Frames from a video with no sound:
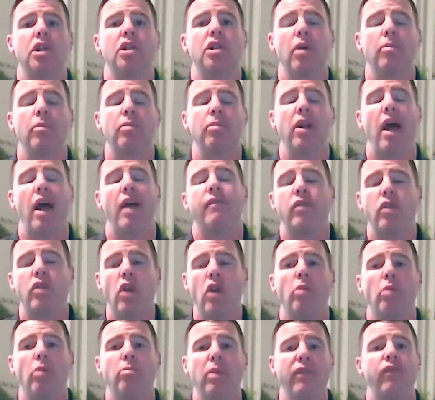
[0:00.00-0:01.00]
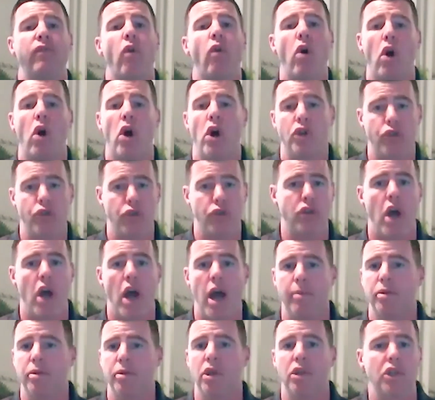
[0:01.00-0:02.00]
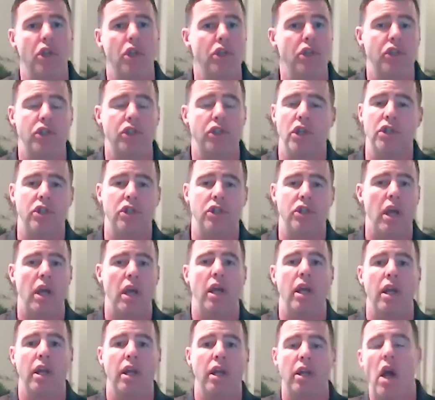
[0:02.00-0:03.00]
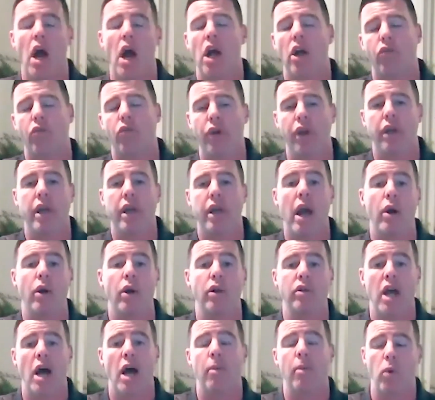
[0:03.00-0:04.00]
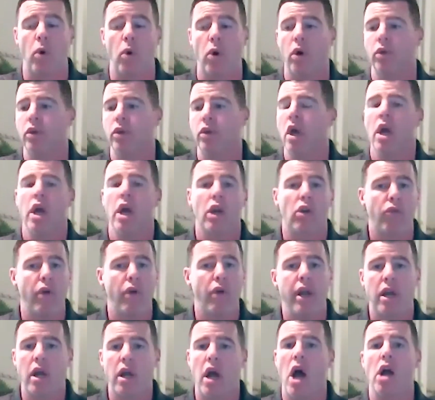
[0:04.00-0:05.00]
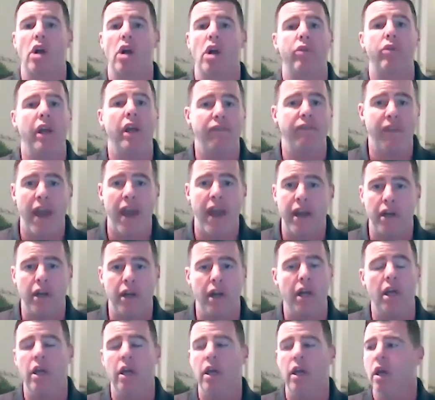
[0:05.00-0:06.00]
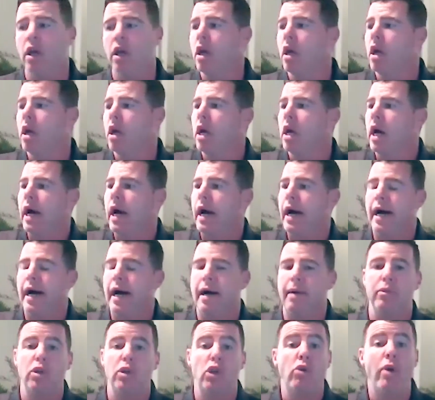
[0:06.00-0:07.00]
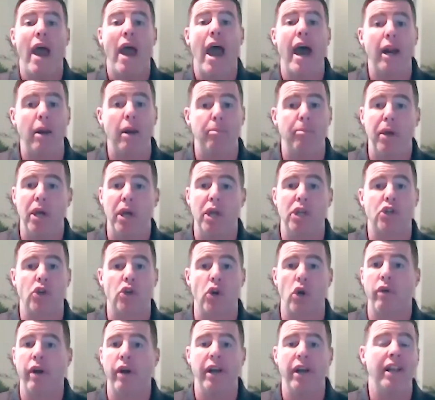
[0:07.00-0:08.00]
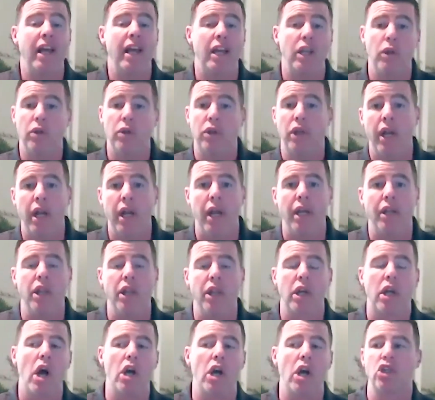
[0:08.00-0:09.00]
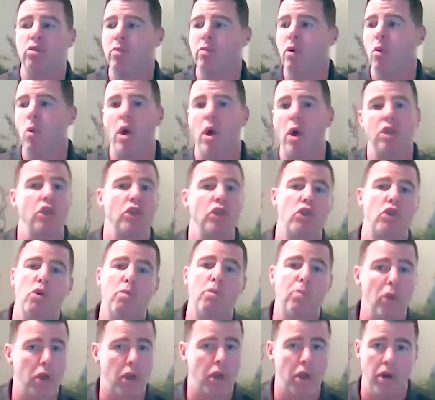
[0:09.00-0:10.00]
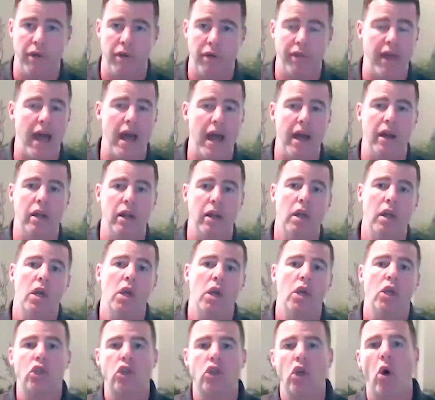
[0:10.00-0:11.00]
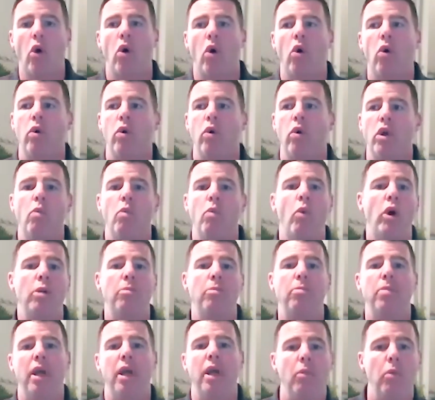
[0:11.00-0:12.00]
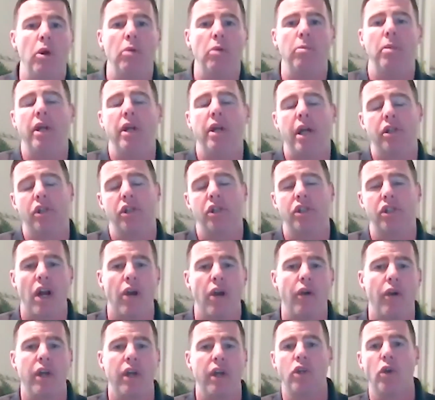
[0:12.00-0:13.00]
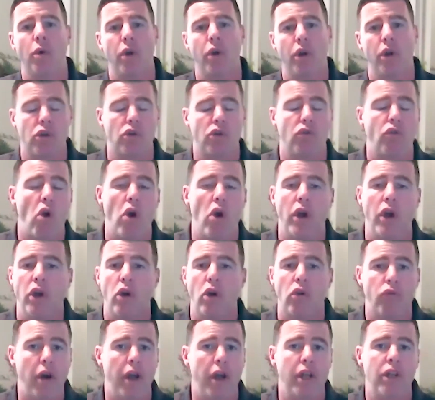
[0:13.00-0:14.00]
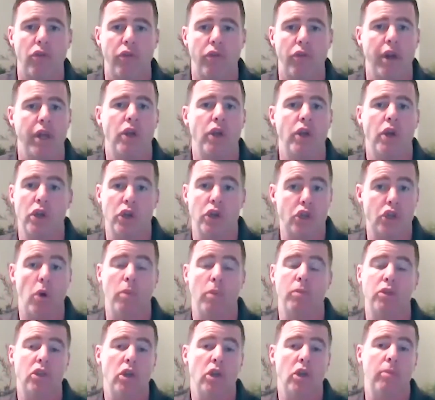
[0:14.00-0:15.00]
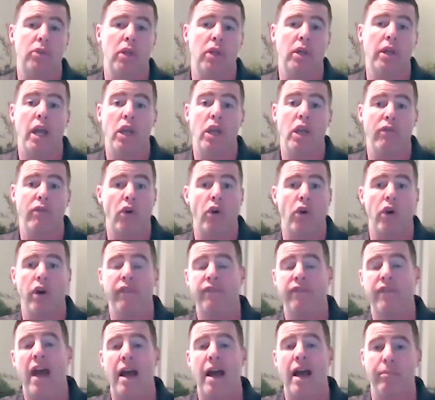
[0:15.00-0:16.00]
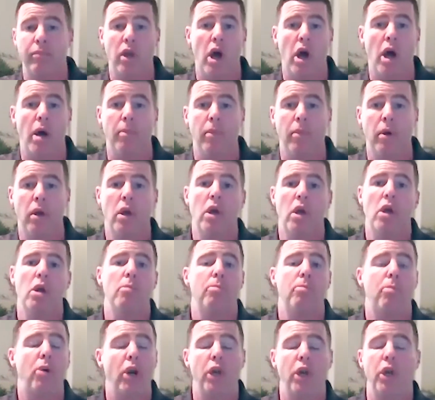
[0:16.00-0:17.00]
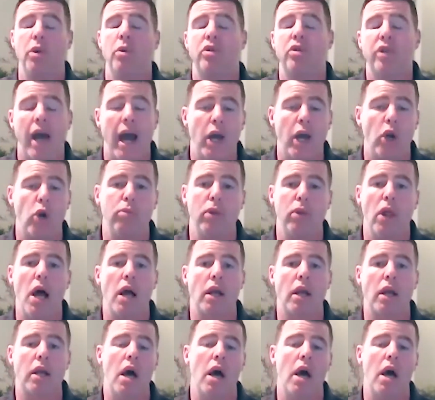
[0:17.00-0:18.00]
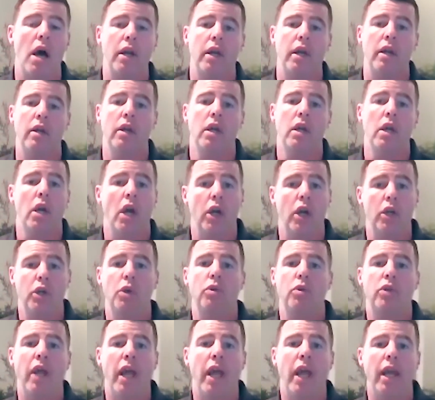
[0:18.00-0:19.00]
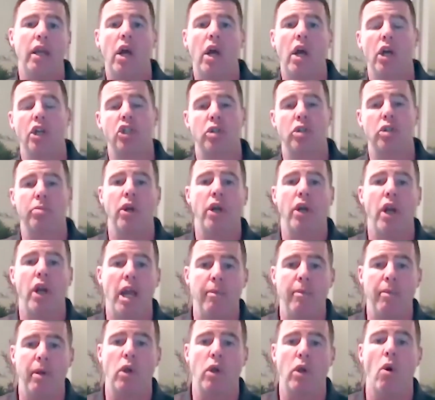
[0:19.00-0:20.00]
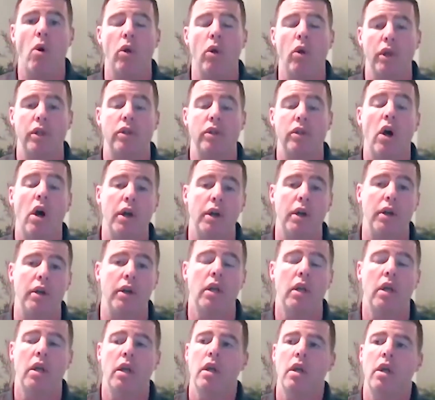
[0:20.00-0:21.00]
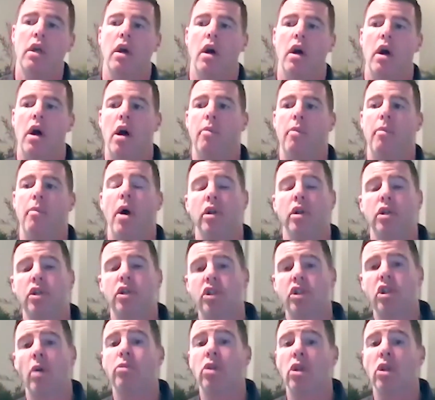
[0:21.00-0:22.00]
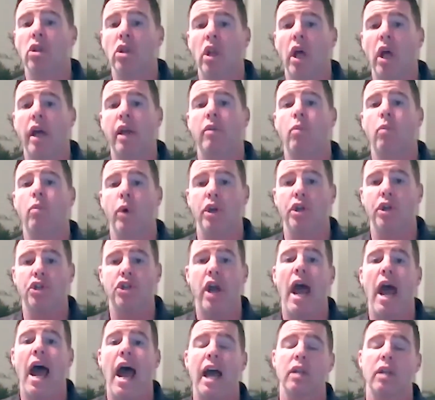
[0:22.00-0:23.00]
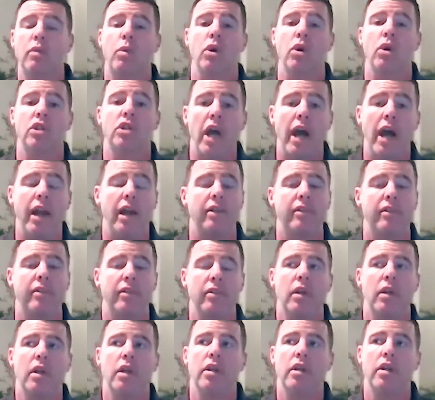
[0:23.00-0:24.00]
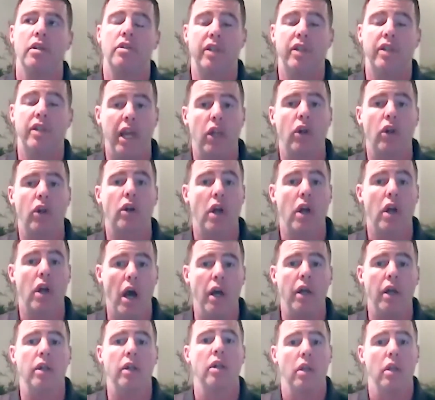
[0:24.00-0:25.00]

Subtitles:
something I've done before 100 times, let's just say in concrete countertop world, gray concrete vanity, you had a picture already that you did it, and the customer wants a duplicate of that. So it wouldn't be necessary doing a drawing or rendering. You can show them something that you've already fabbed up, put a new title block on it, a new date, customer name, and call it done. On something like with Chad, where it's kind of tailor cut